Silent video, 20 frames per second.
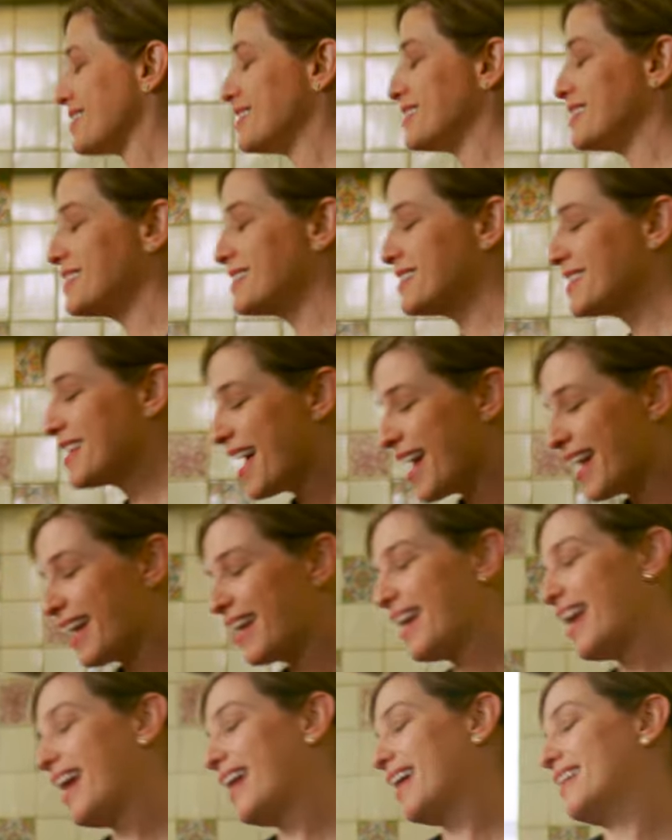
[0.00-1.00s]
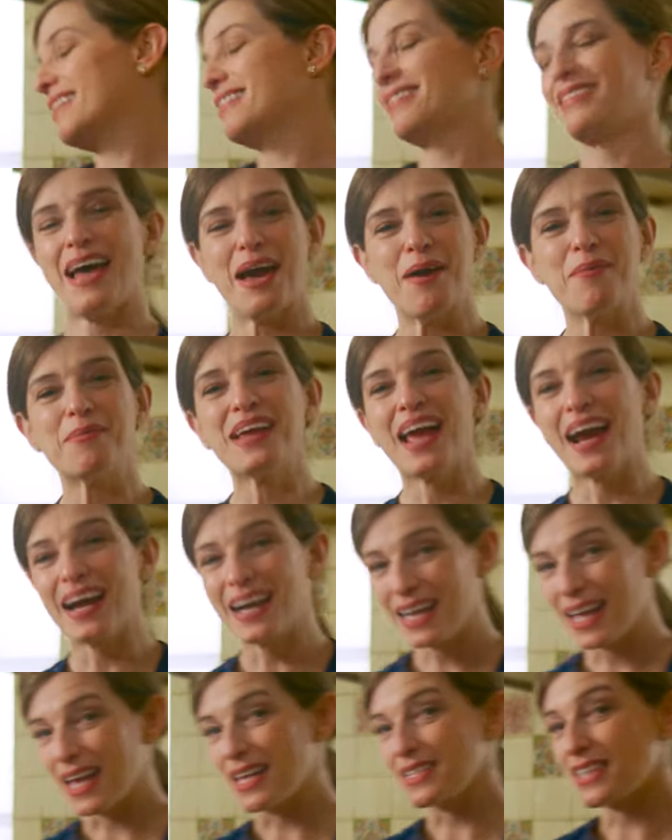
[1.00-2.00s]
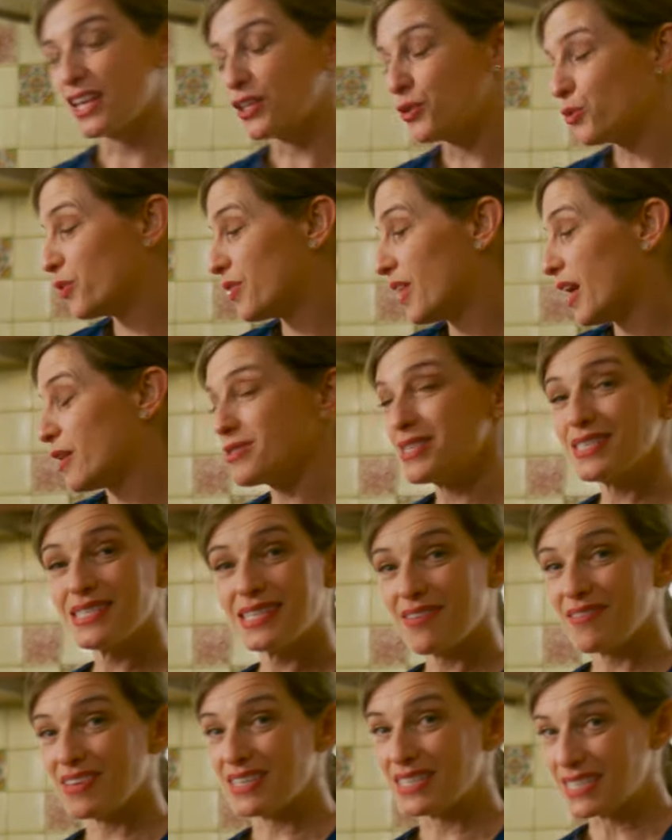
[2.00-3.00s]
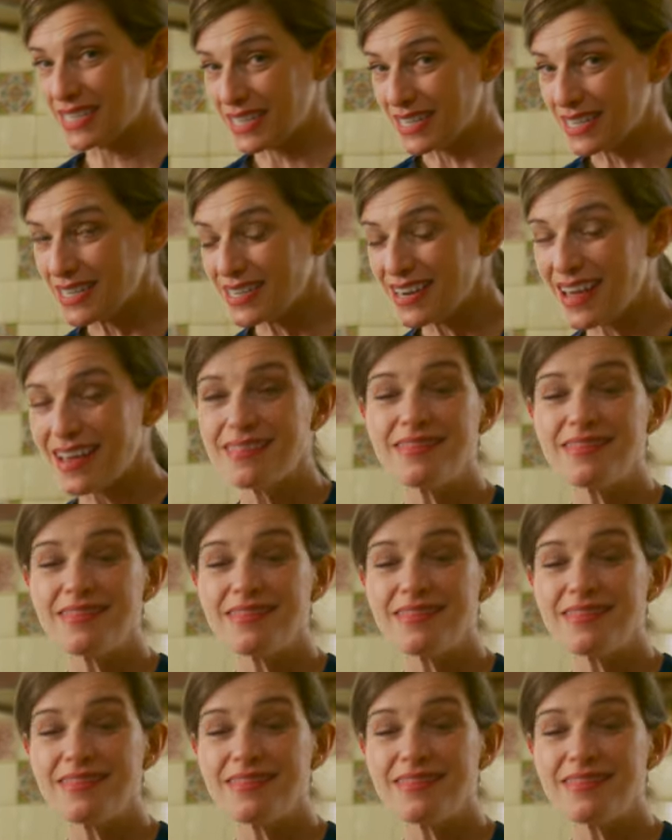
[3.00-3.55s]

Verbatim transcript: a Sierra Cantabria Crianza 2017,